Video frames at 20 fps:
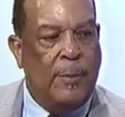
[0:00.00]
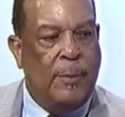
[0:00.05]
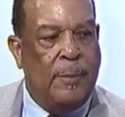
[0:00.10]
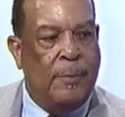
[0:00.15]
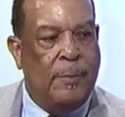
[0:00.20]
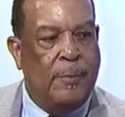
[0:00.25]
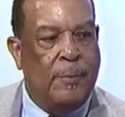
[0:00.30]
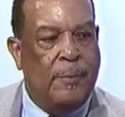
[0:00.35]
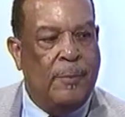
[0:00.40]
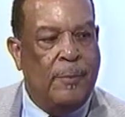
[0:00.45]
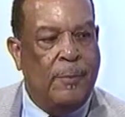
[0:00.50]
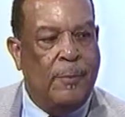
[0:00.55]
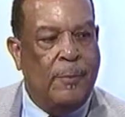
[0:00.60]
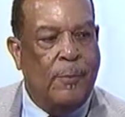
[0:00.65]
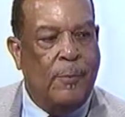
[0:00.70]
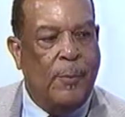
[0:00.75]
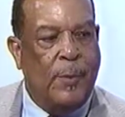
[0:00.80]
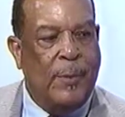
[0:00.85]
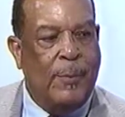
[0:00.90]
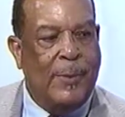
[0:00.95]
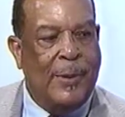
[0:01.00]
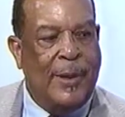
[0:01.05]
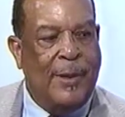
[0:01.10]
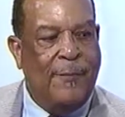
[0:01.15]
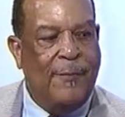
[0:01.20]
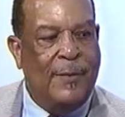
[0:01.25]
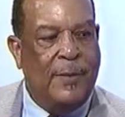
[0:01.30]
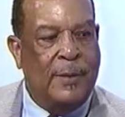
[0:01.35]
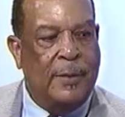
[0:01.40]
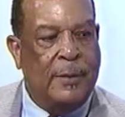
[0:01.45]
we
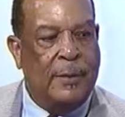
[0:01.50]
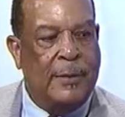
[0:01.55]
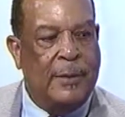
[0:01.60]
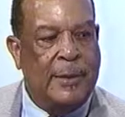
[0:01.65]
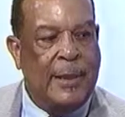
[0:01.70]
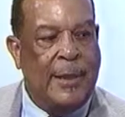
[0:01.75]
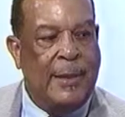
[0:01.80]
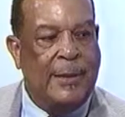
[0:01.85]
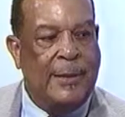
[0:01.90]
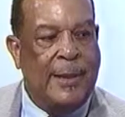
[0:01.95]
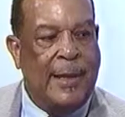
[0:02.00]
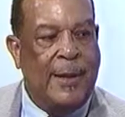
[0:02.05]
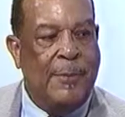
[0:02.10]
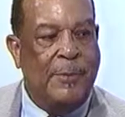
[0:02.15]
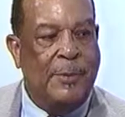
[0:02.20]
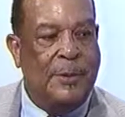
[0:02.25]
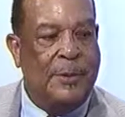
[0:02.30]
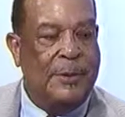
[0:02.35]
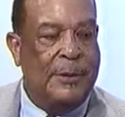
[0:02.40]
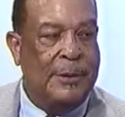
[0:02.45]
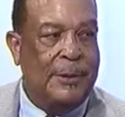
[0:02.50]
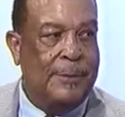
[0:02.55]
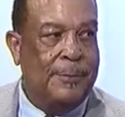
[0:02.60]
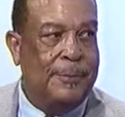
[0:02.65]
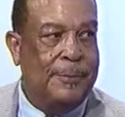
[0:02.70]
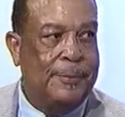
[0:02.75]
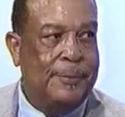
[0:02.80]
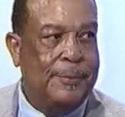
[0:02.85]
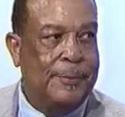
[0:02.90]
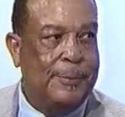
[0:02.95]
played for the state
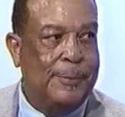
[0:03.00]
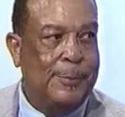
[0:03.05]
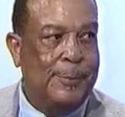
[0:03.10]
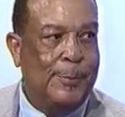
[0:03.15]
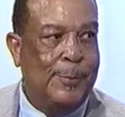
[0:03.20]
championship.